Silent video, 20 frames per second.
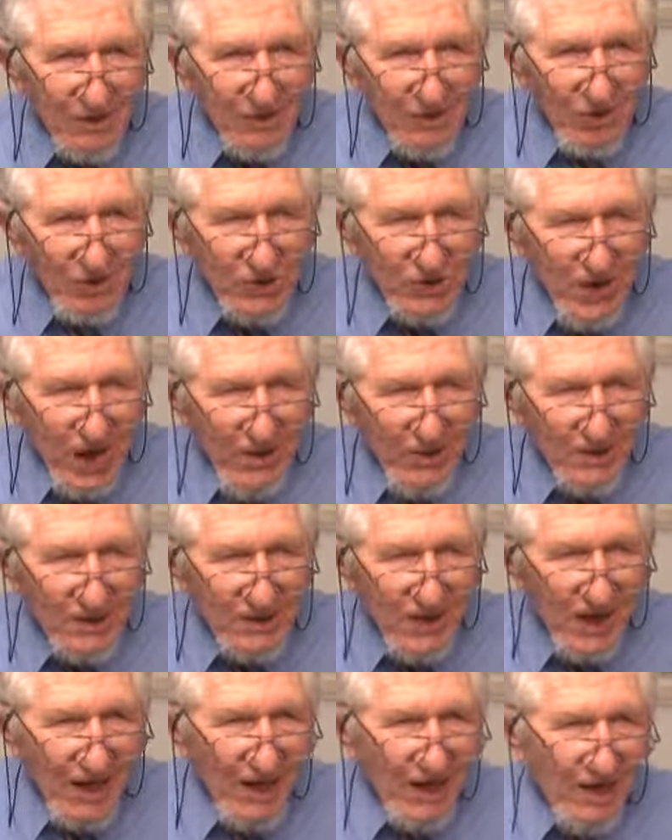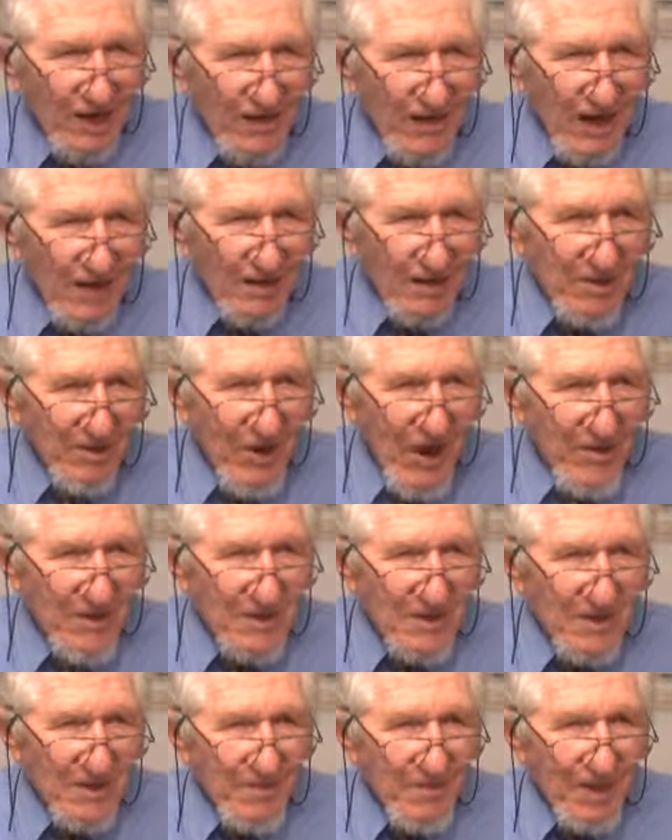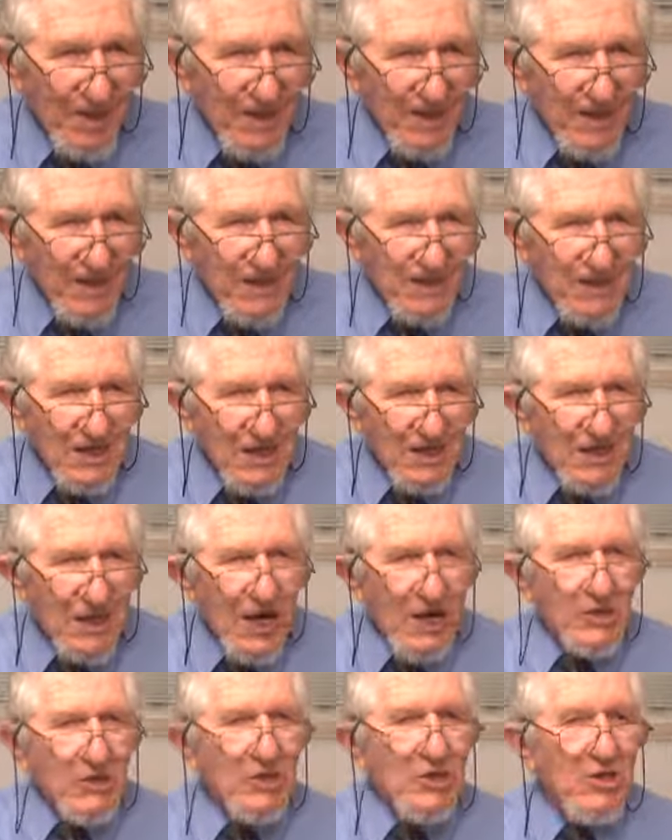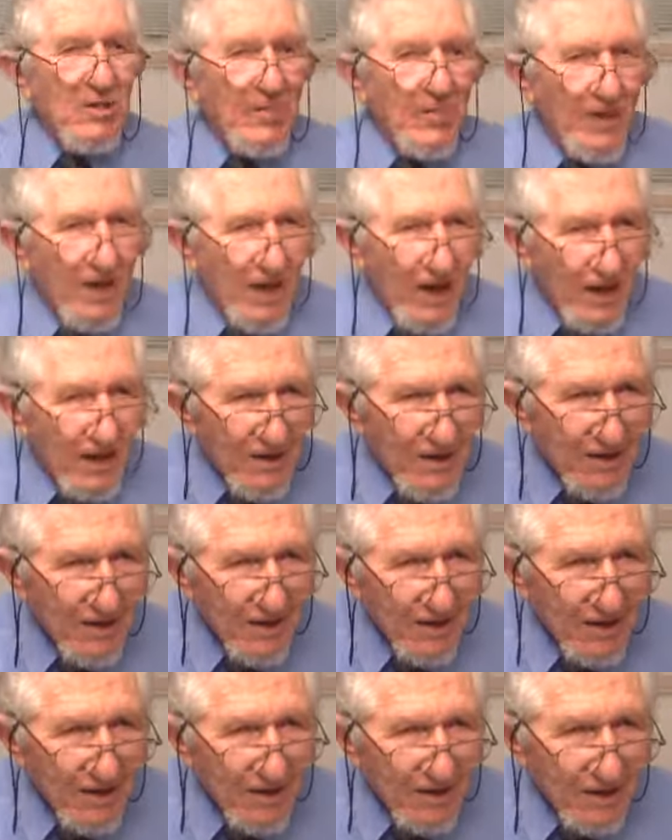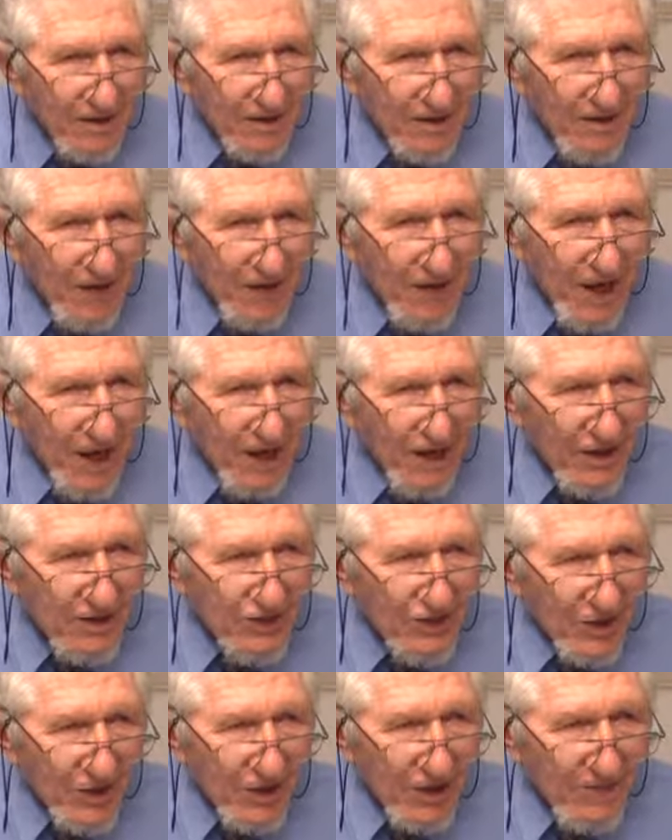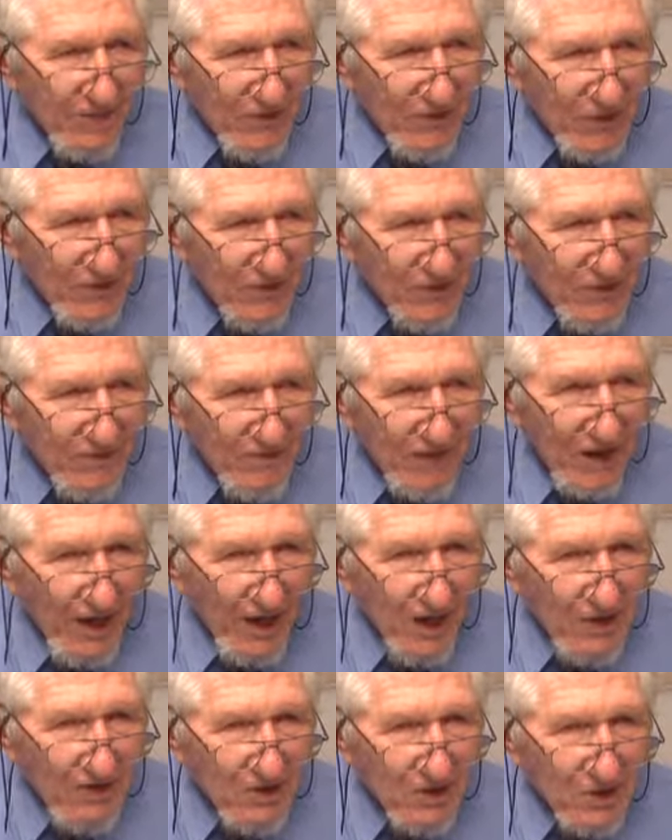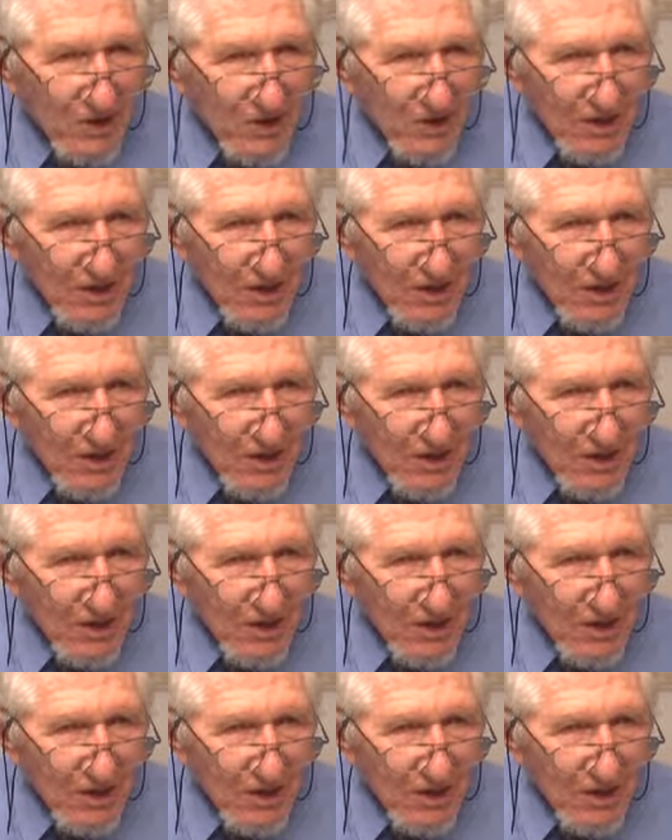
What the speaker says: or shall we say, not the primacy, but at least he touched upon the non-assertive use of language.